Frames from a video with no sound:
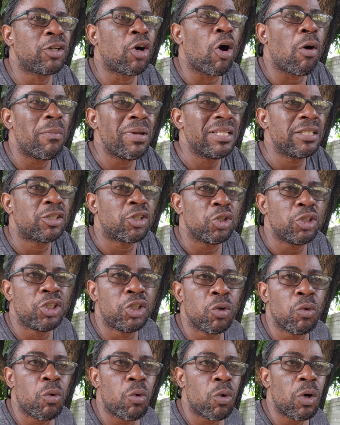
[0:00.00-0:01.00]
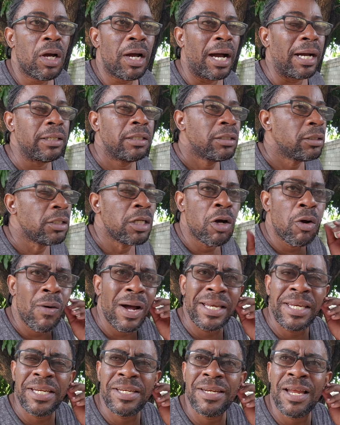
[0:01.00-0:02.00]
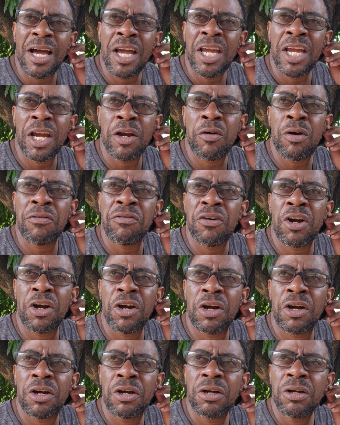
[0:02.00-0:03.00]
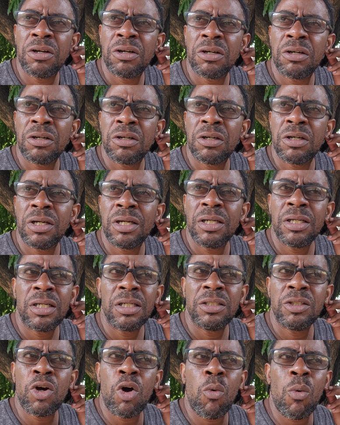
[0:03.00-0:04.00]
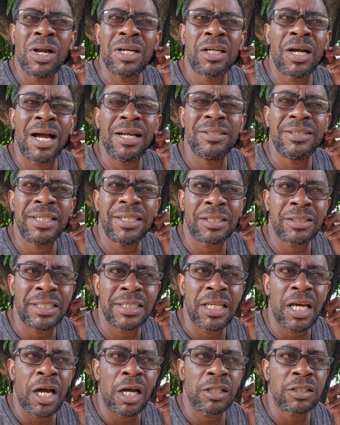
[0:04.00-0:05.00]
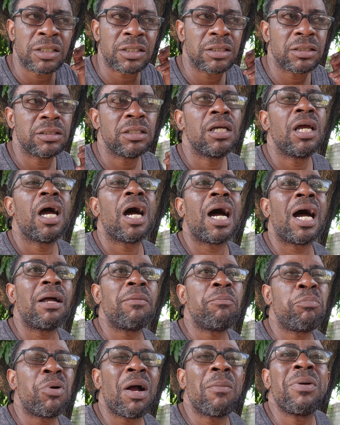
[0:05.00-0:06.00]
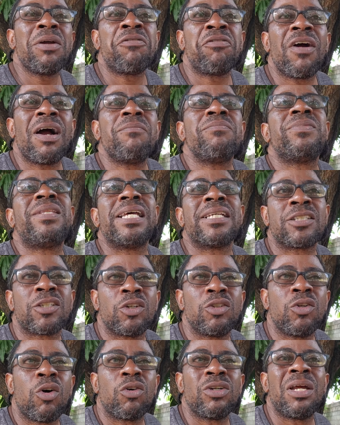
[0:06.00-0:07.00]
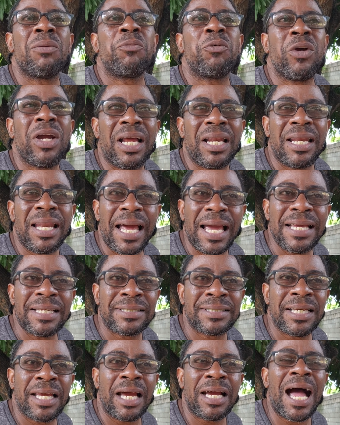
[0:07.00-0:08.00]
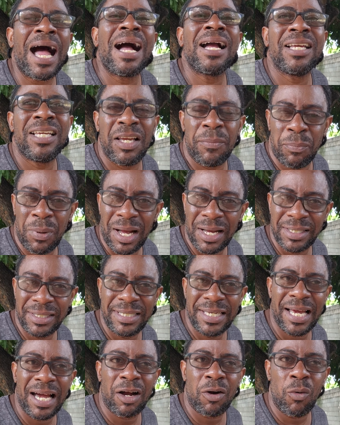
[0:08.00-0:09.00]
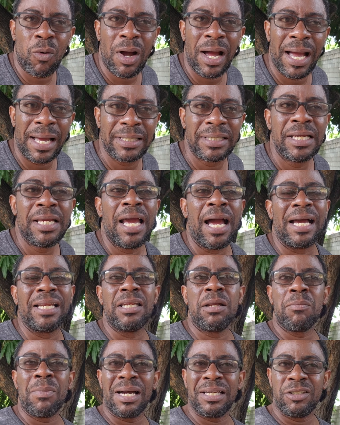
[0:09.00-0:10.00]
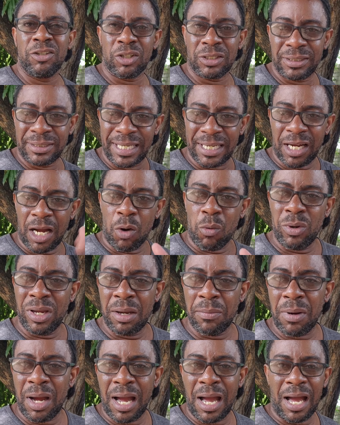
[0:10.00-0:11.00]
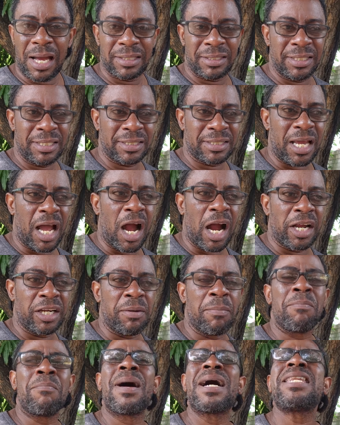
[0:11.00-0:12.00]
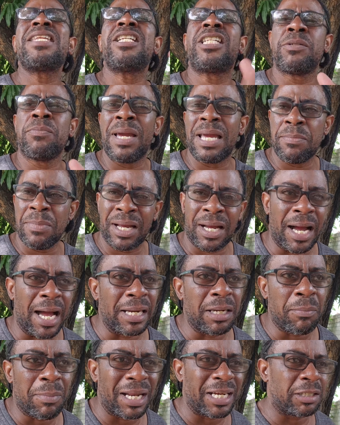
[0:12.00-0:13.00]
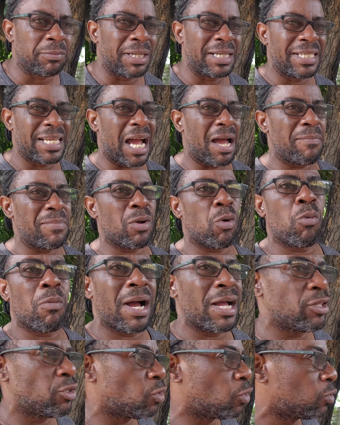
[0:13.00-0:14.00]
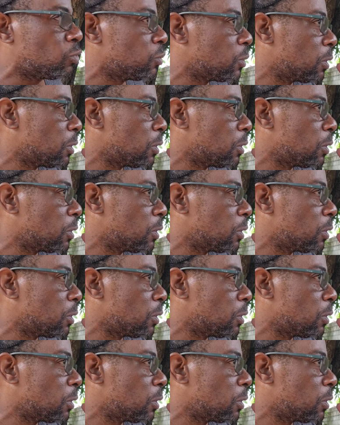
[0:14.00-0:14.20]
coming to you. No, I did not hear of her. No one contacted us. And probably from this or now, them realize say Anki Panky are gone. And the man just take away him artist. Or the management, because the management can be woman too.